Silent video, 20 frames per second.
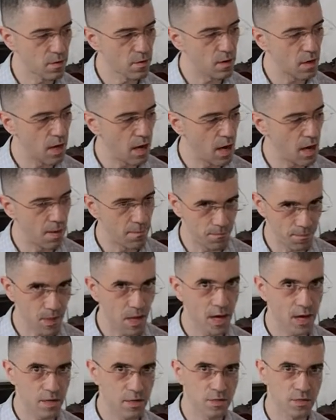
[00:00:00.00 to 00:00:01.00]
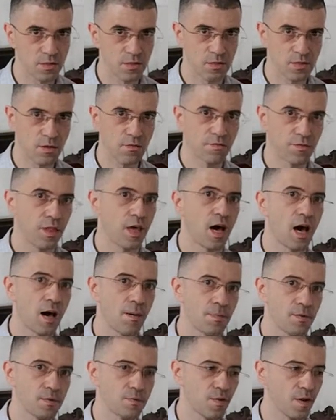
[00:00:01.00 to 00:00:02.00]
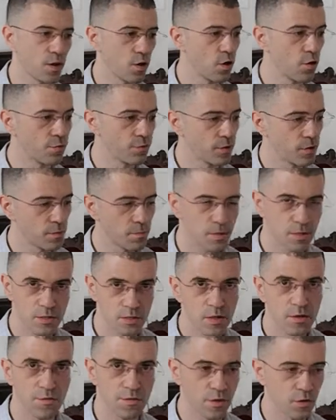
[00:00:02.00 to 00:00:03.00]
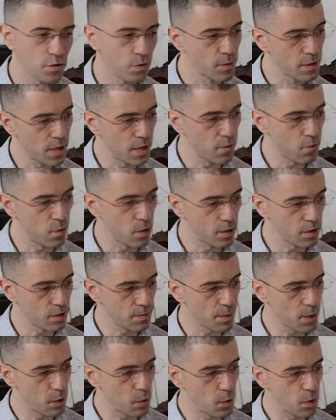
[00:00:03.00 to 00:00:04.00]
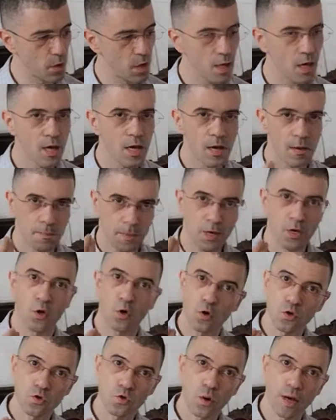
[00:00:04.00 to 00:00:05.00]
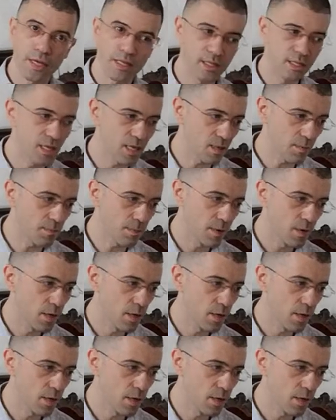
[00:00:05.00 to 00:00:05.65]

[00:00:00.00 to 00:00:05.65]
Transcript: That is something that happens very often, but it's nothing to get worried about. But it goes quite deep.